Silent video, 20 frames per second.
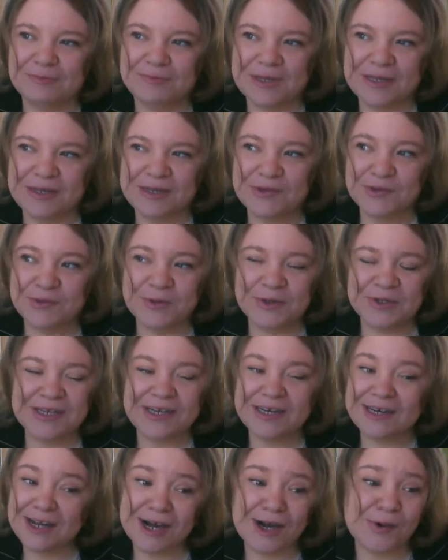is
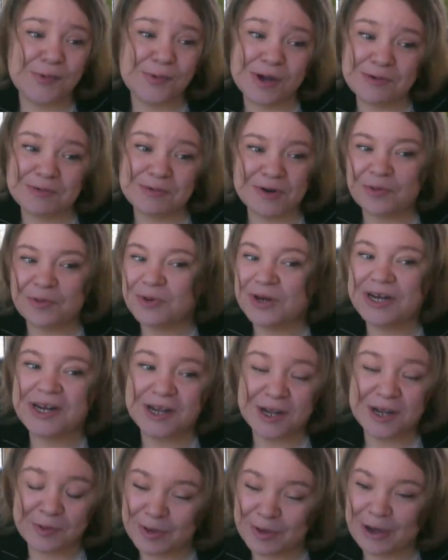really not what we're
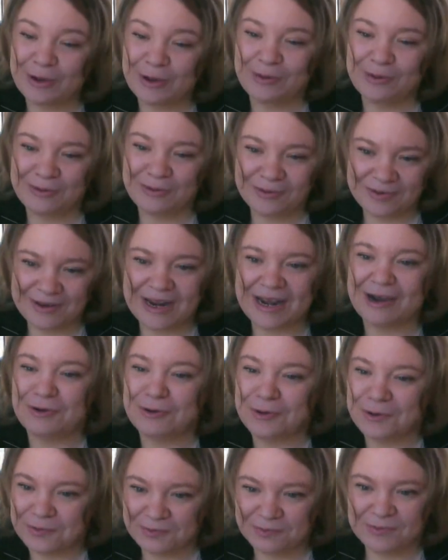reading about
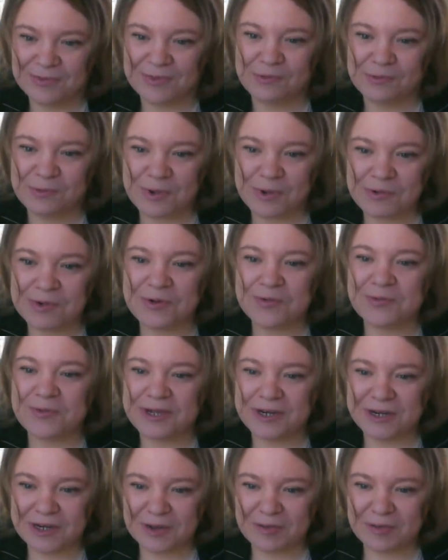now. What we're
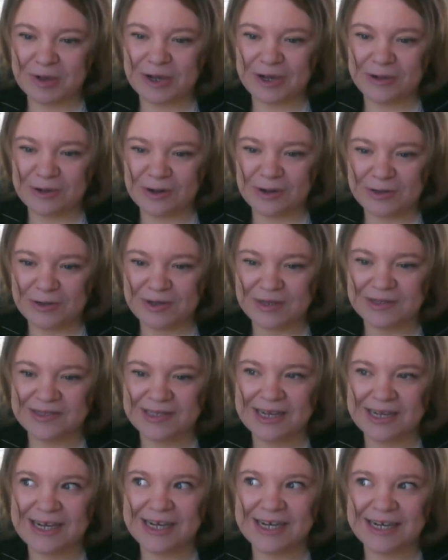reading about are
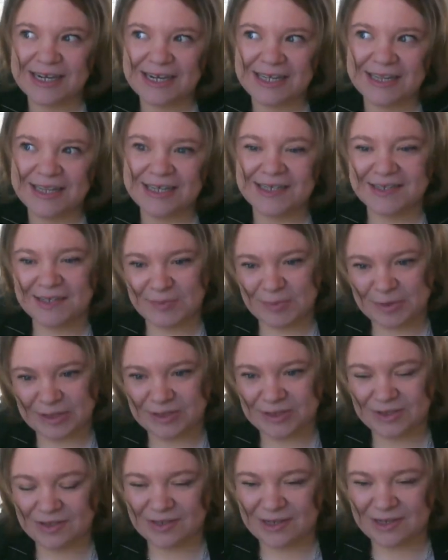these highly
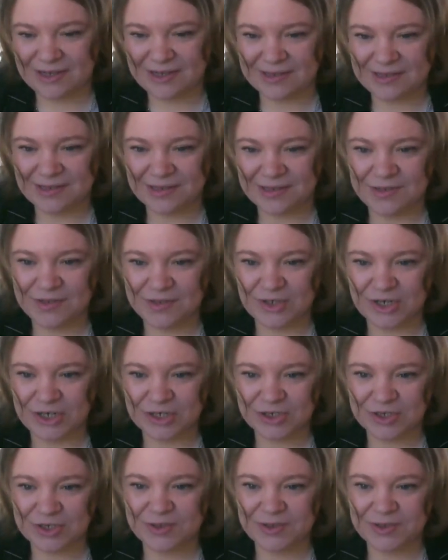specialized
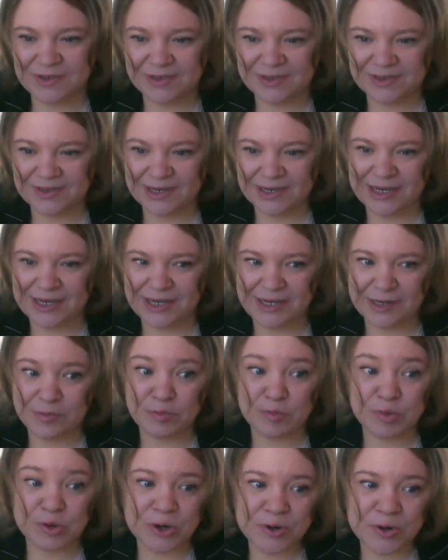instructional
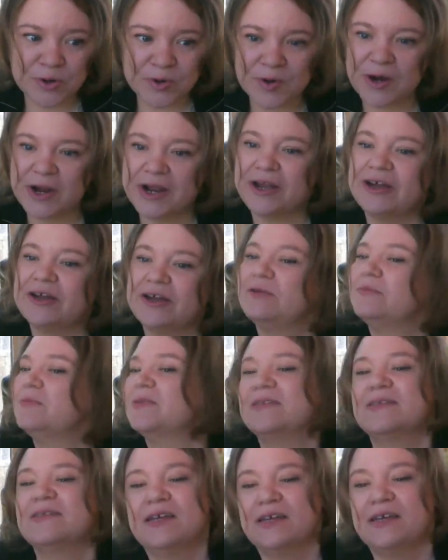design
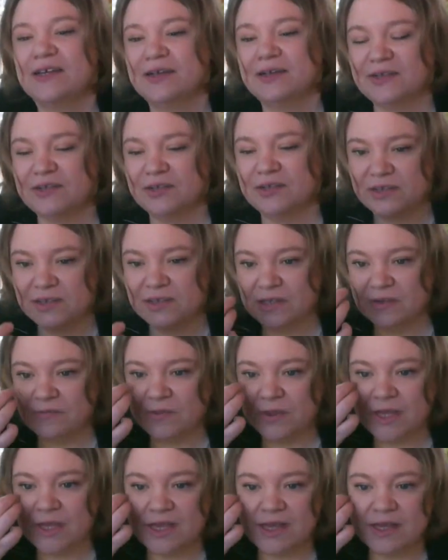programs,
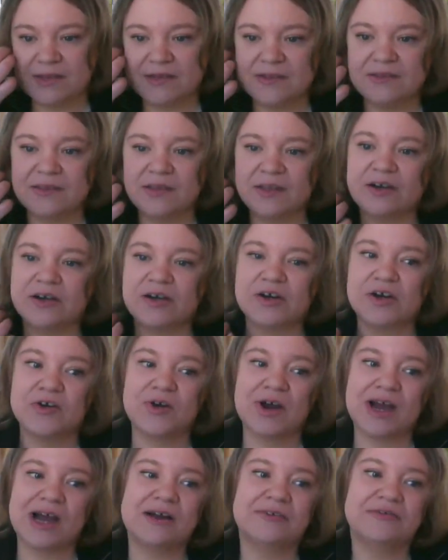certificates that are
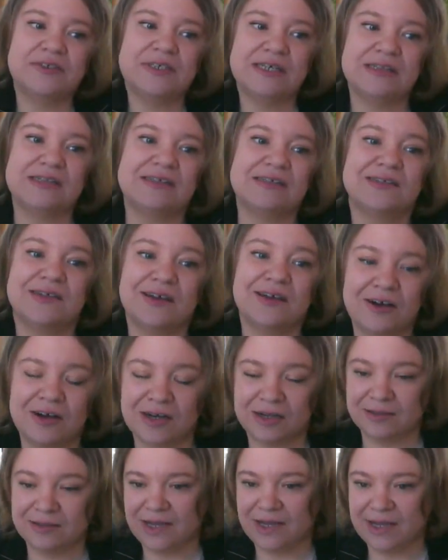crafting this
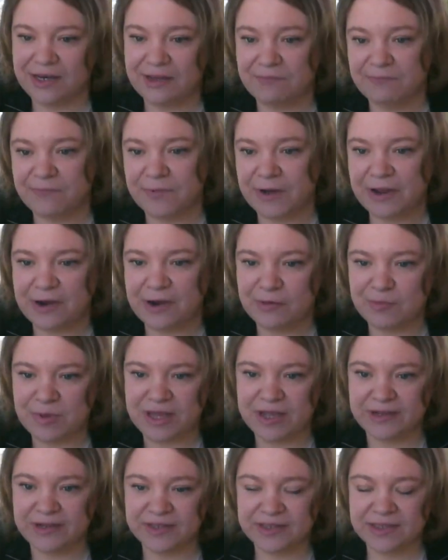online
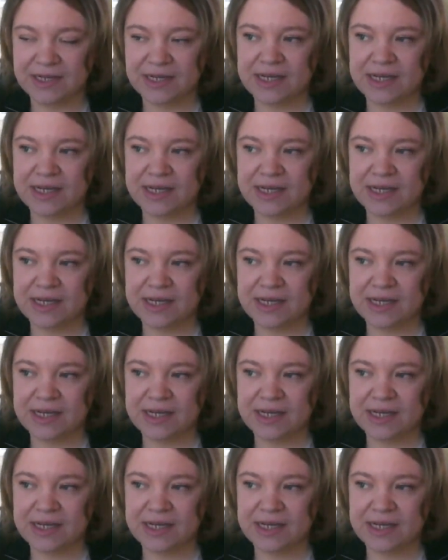environment.